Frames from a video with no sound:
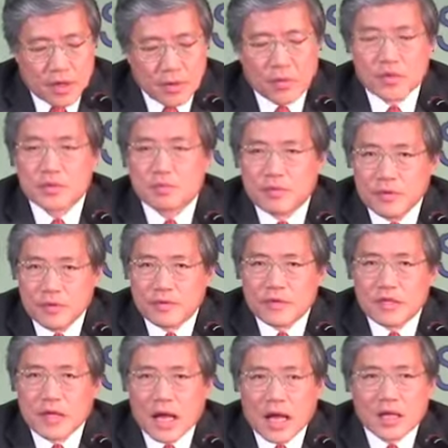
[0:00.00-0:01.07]
it was
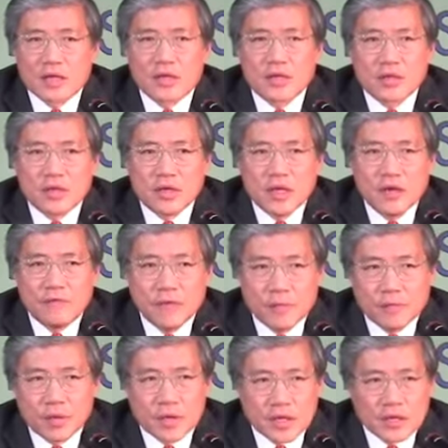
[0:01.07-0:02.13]
proven that if
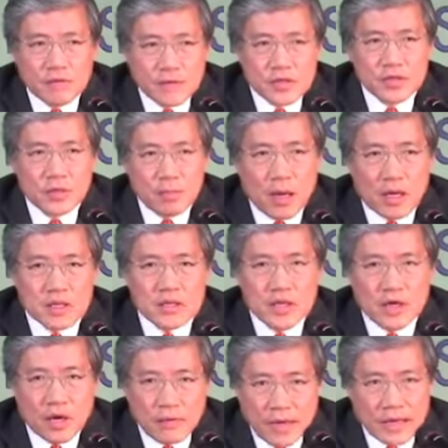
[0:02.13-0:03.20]
you put in the fiscal
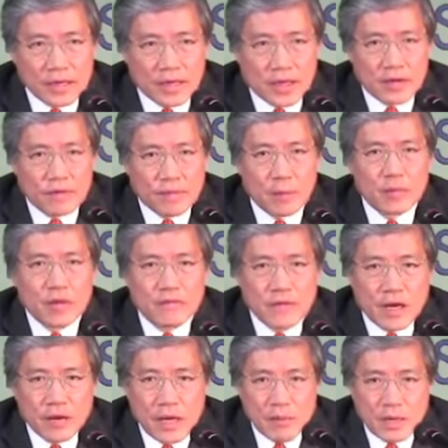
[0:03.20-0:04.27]
policy correctly from the
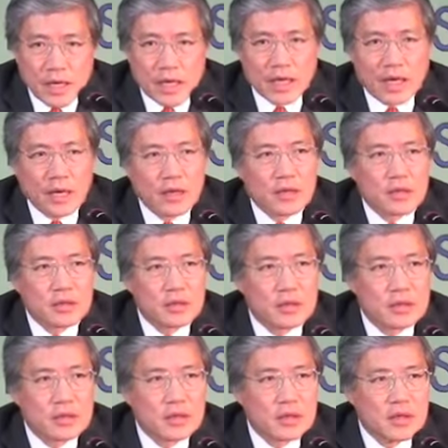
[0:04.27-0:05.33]
very beginning,
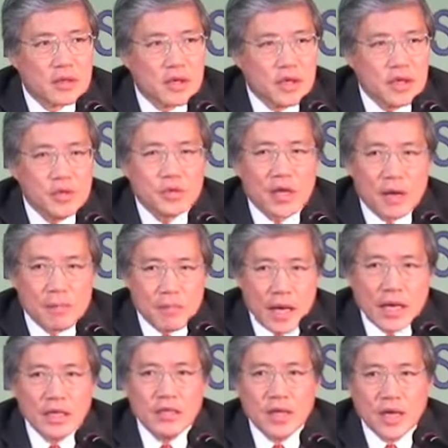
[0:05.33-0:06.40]
you can
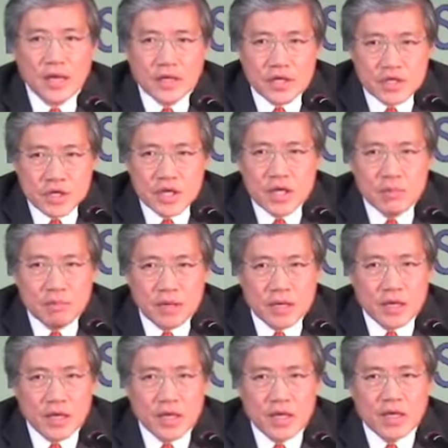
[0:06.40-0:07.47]
maintain a
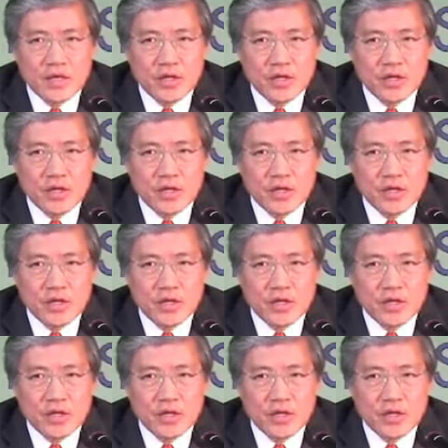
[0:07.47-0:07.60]
GDP